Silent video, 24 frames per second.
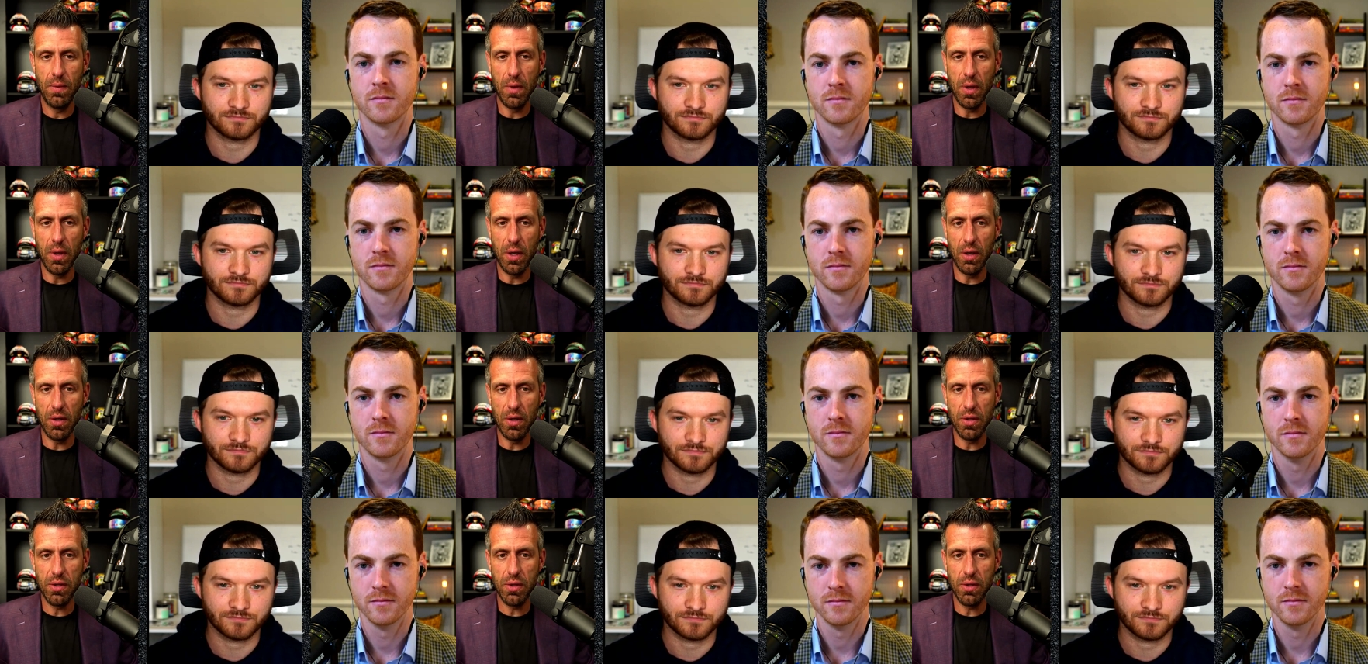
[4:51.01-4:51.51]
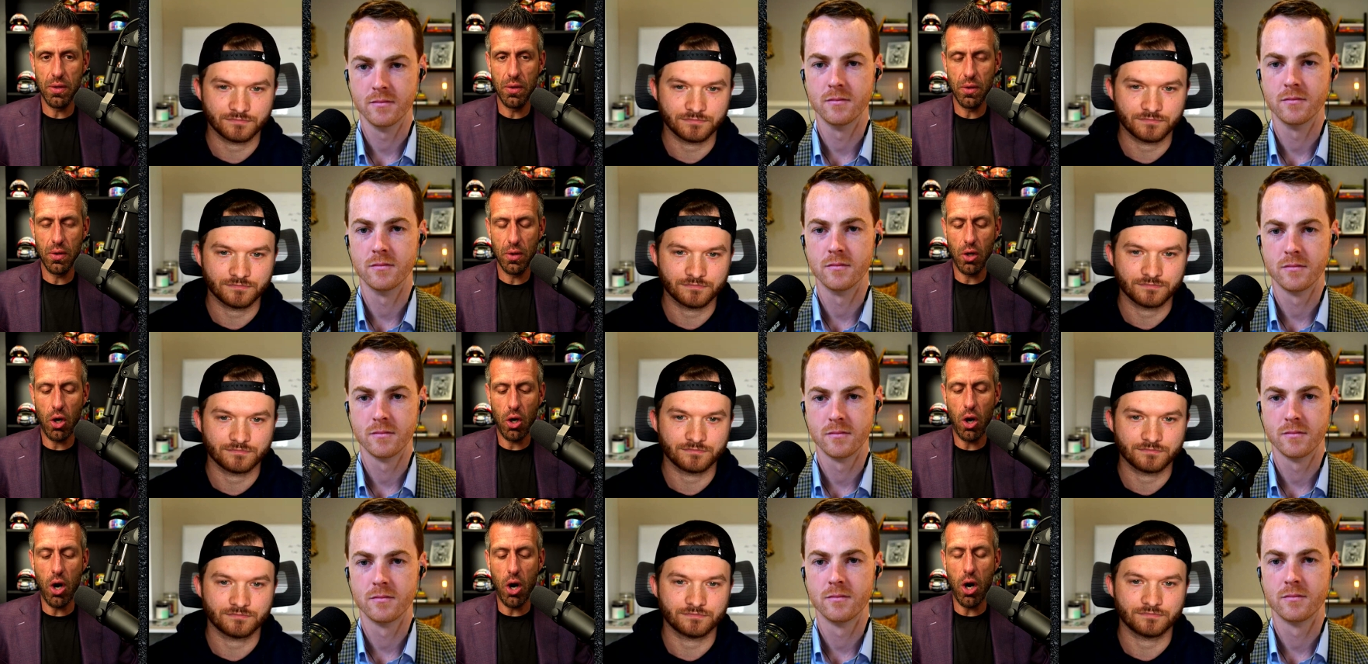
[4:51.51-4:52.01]
Speaker 1: There's mm.
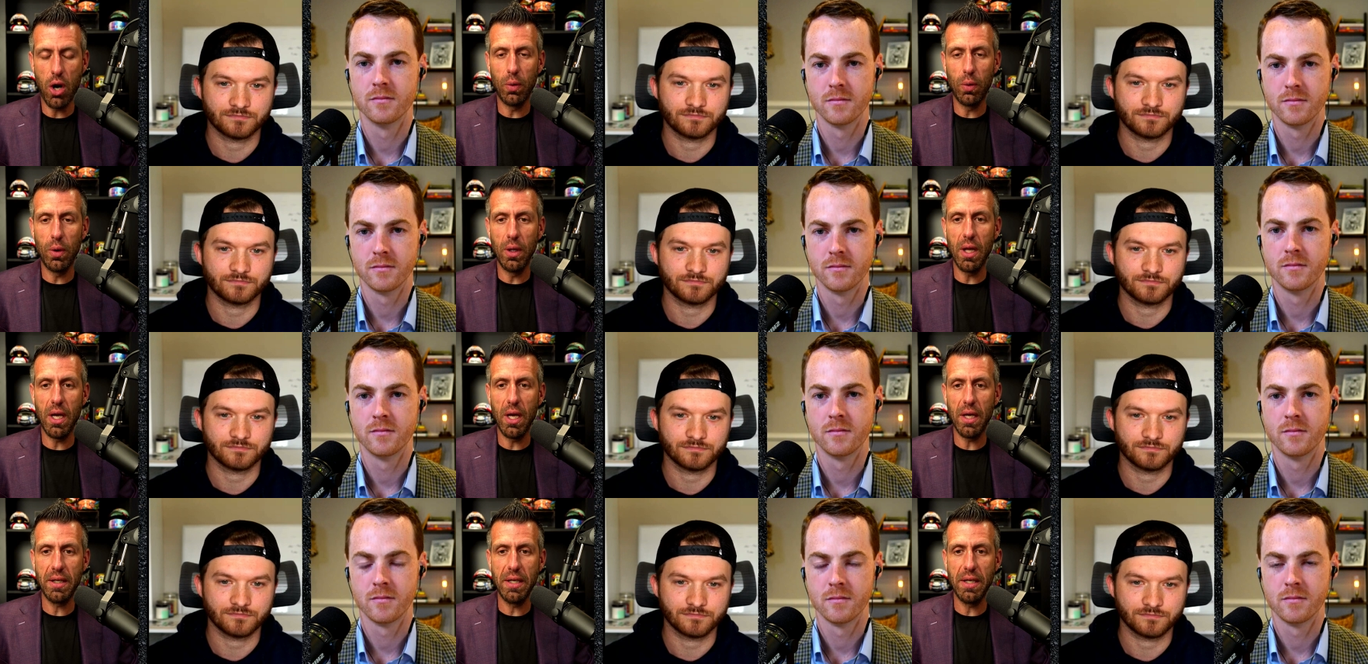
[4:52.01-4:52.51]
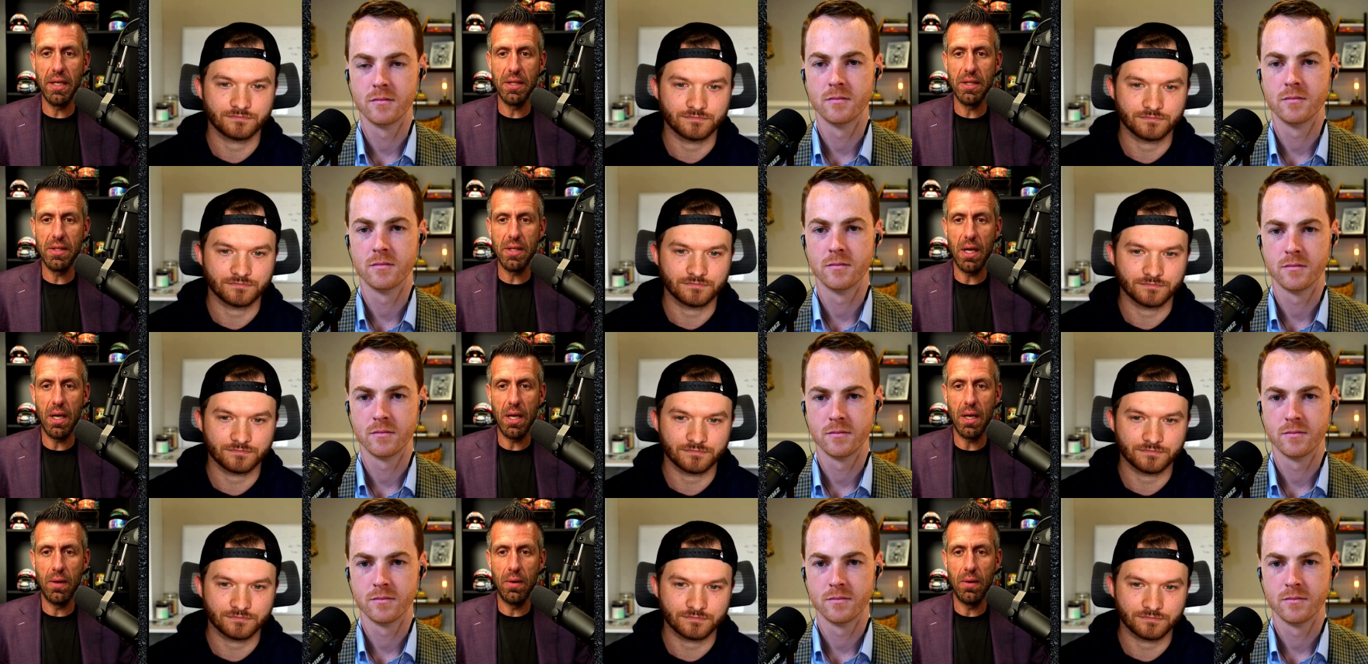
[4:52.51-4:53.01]
call
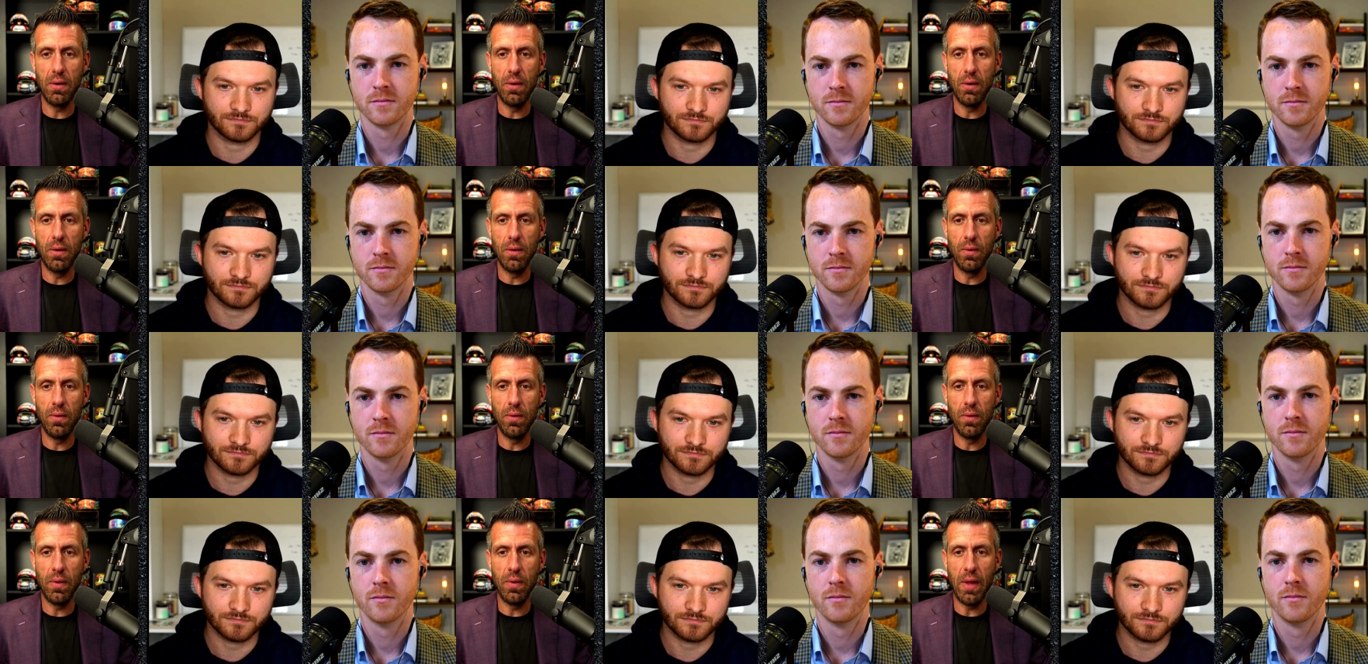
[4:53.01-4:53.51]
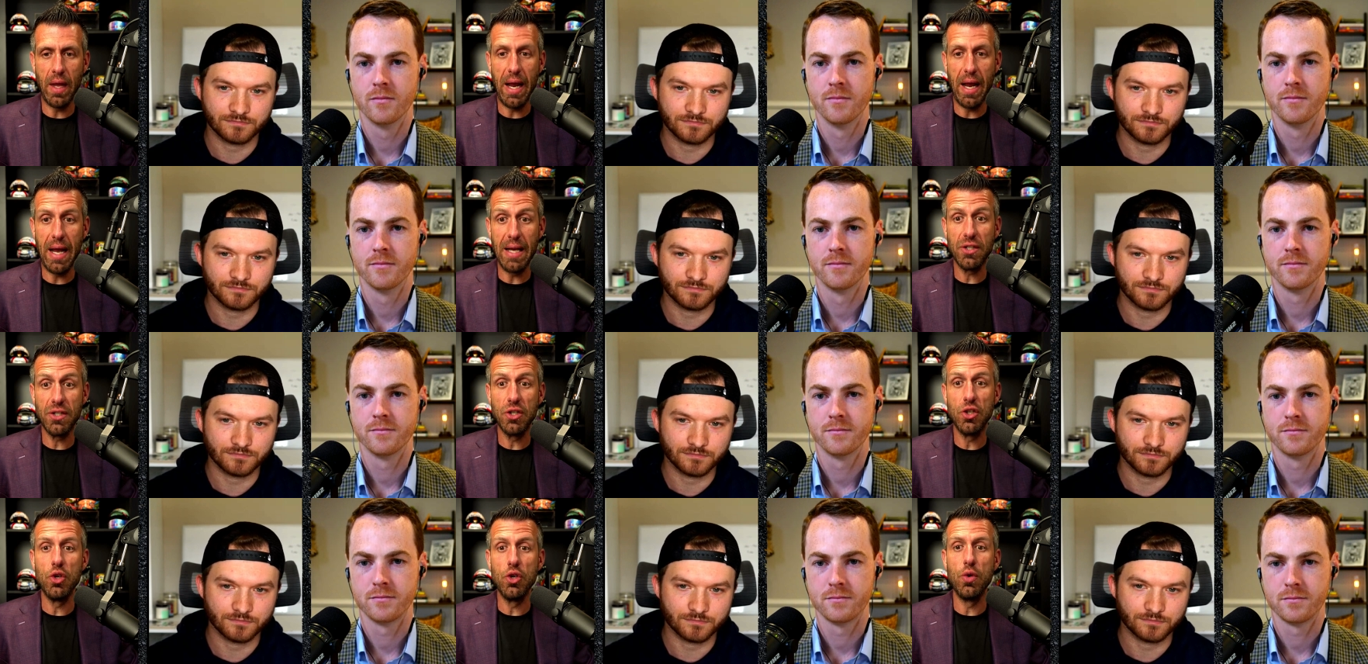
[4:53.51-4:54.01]
reluctance that
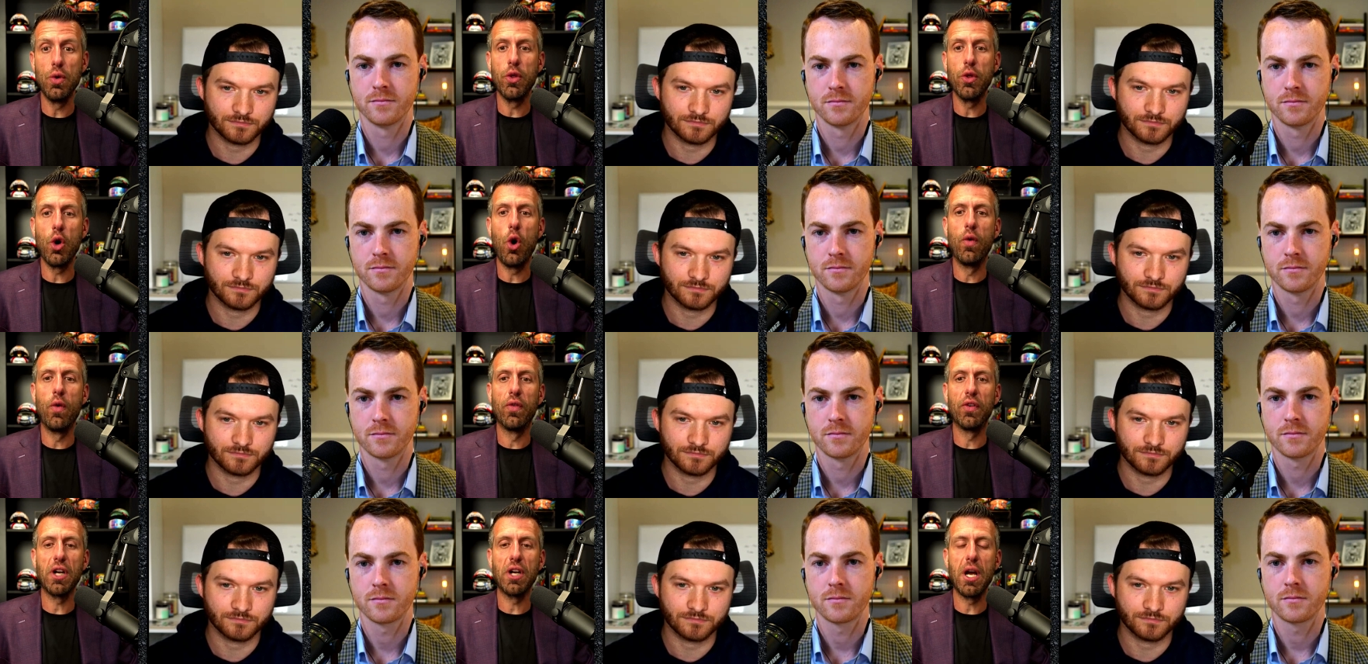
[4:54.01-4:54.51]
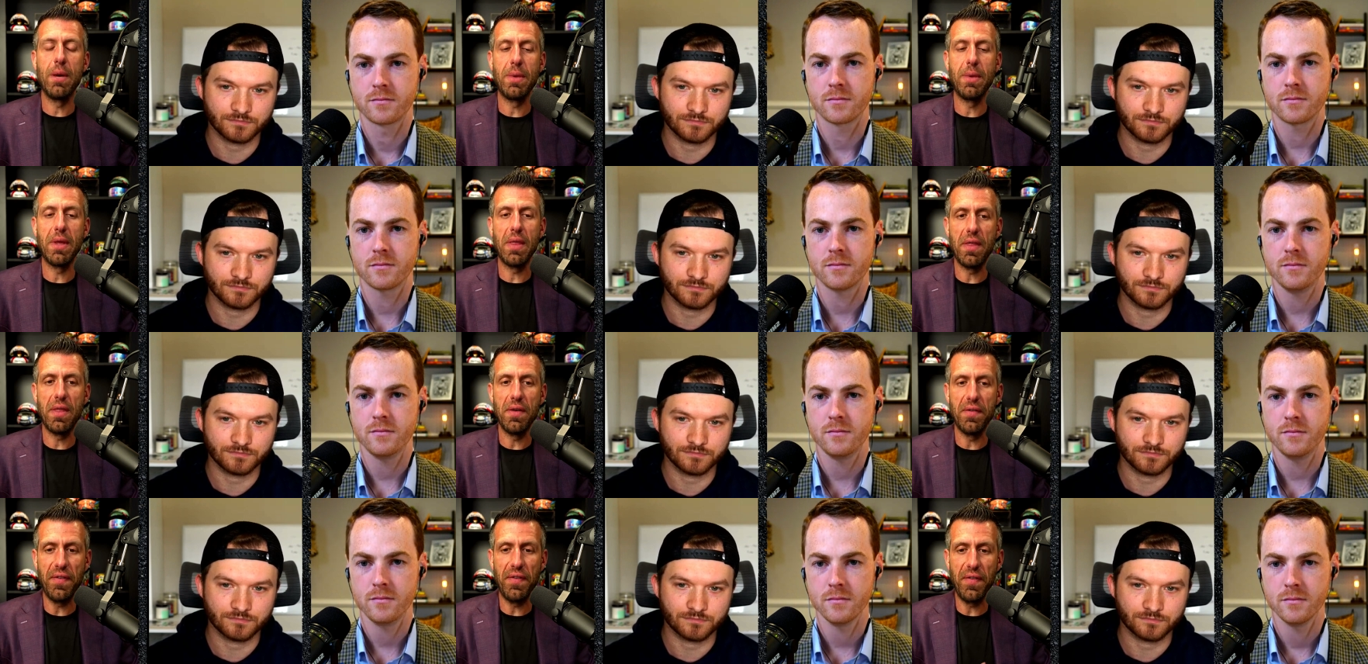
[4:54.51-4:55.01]
has to do with
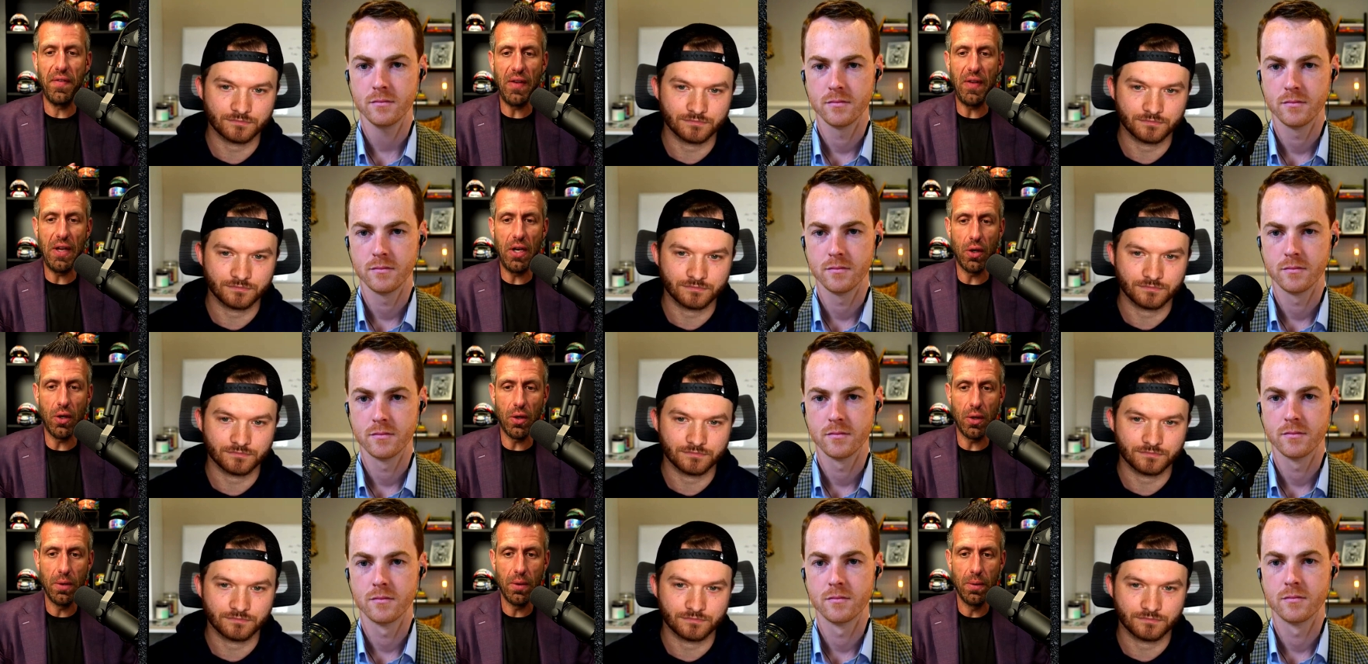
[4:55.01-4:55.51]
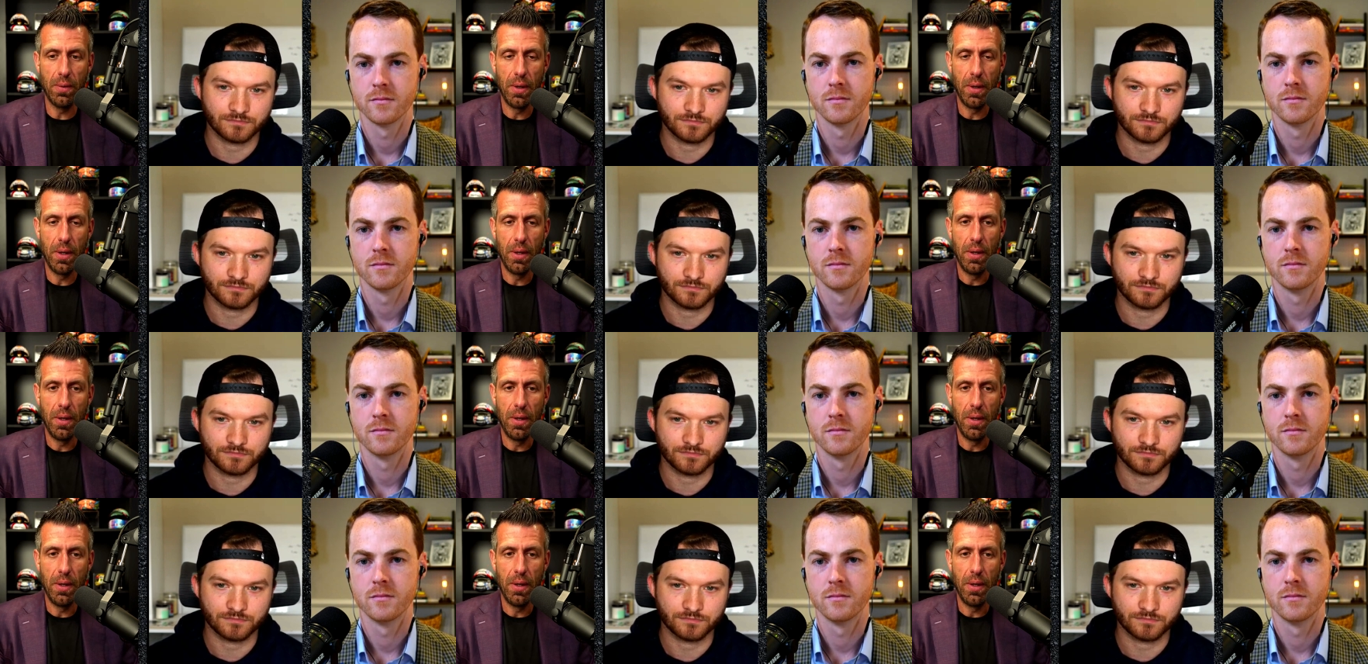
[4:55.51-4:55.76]
overcoming the fear,